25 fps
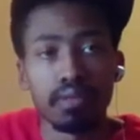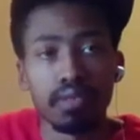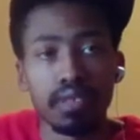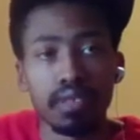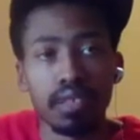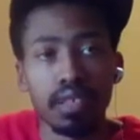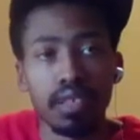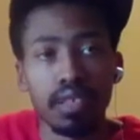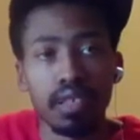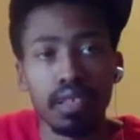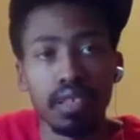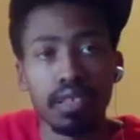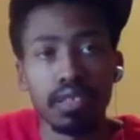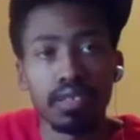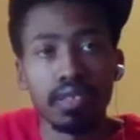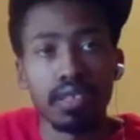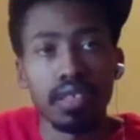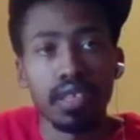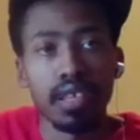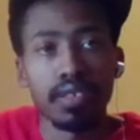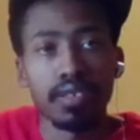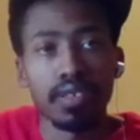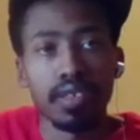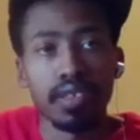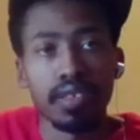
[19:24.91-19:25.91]
Like I said,
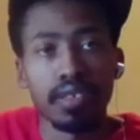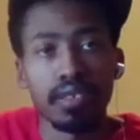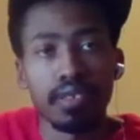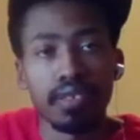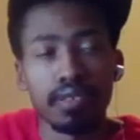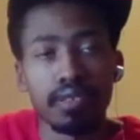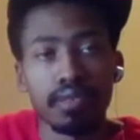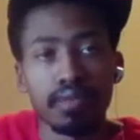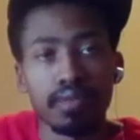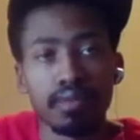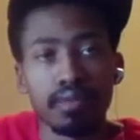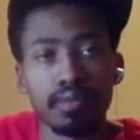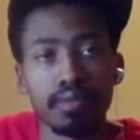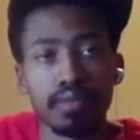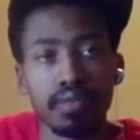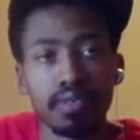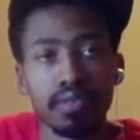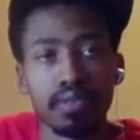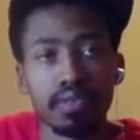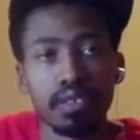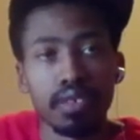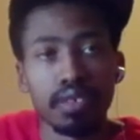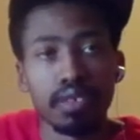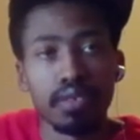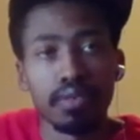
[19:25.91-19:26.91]
I think,
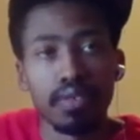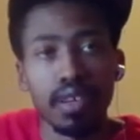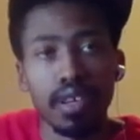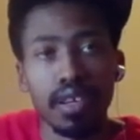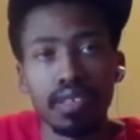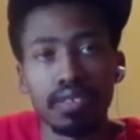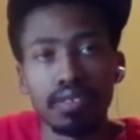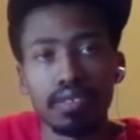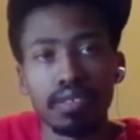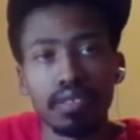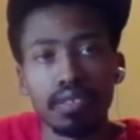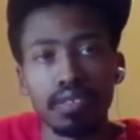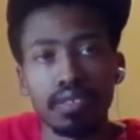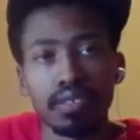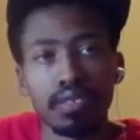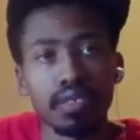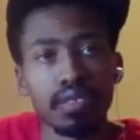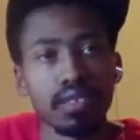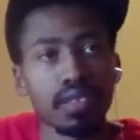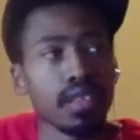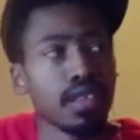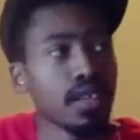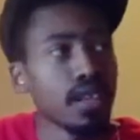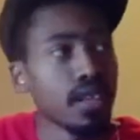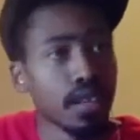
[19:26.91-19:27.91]
not
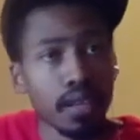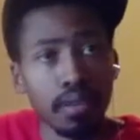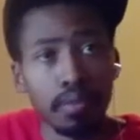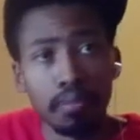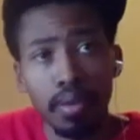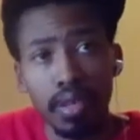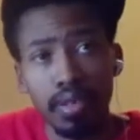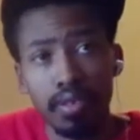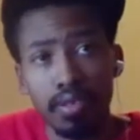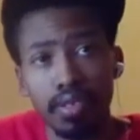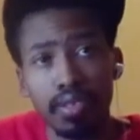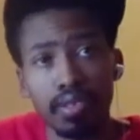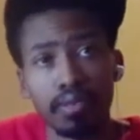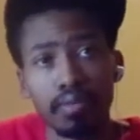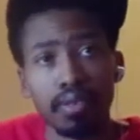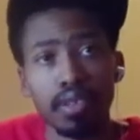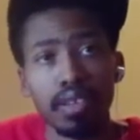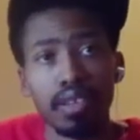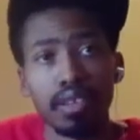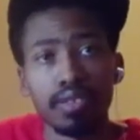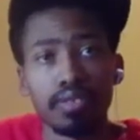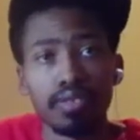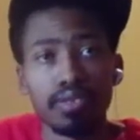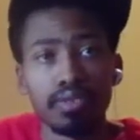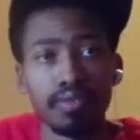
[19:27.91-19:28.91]
basically what
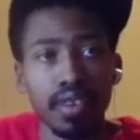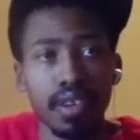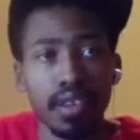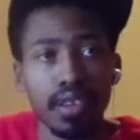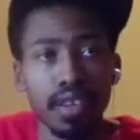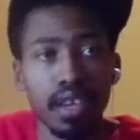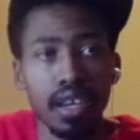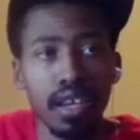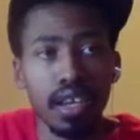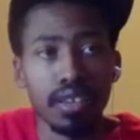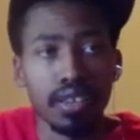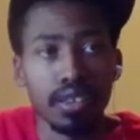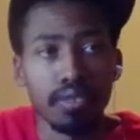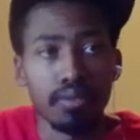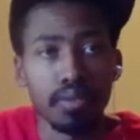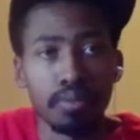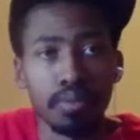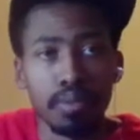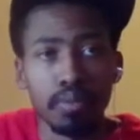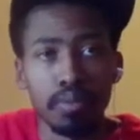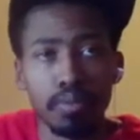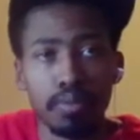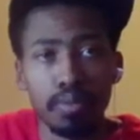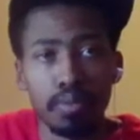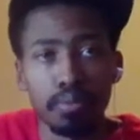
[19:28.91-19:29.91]
I do right now, I deal with
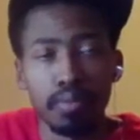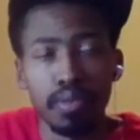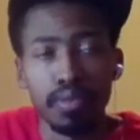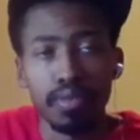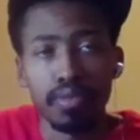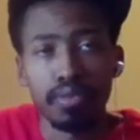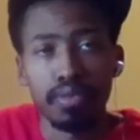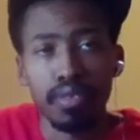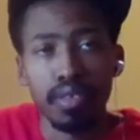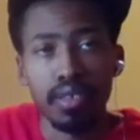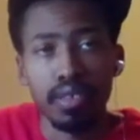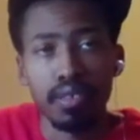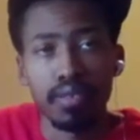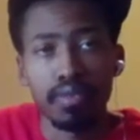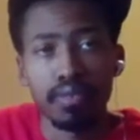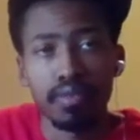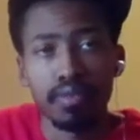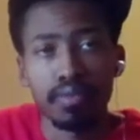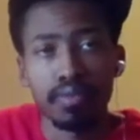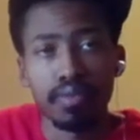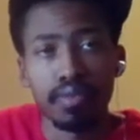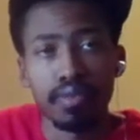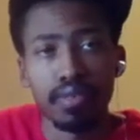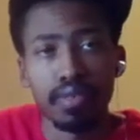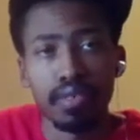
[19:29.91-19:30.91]
people with mental health,
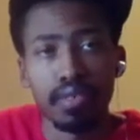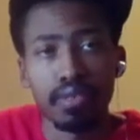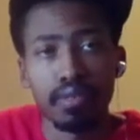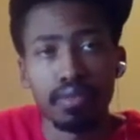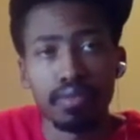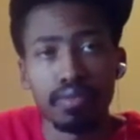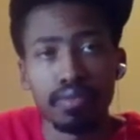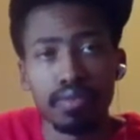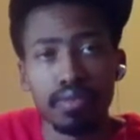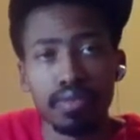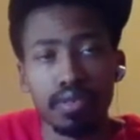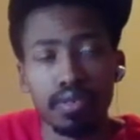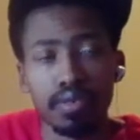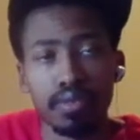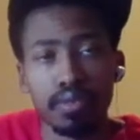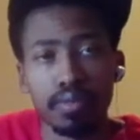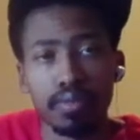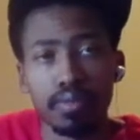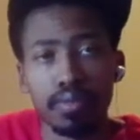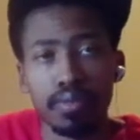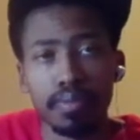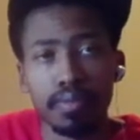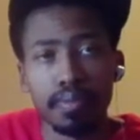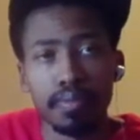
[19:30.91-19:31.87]
so